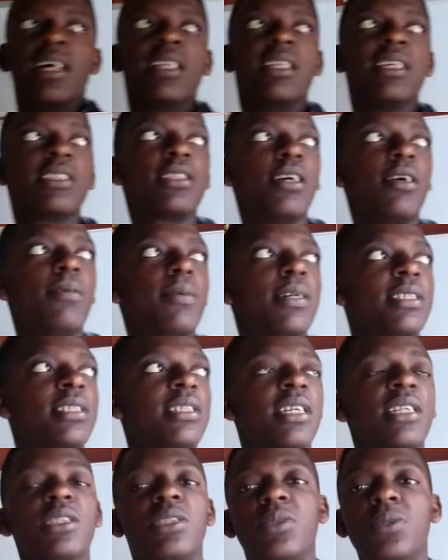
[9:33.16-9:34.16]
These
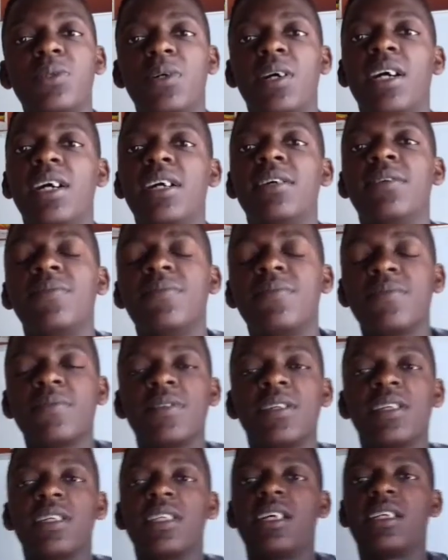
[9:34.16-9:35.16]
hormones ensure
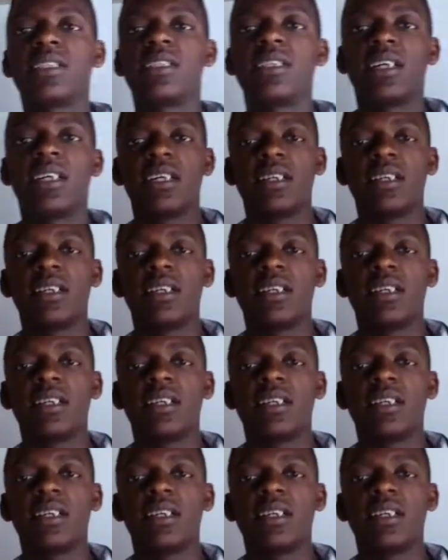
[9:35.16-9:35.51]
that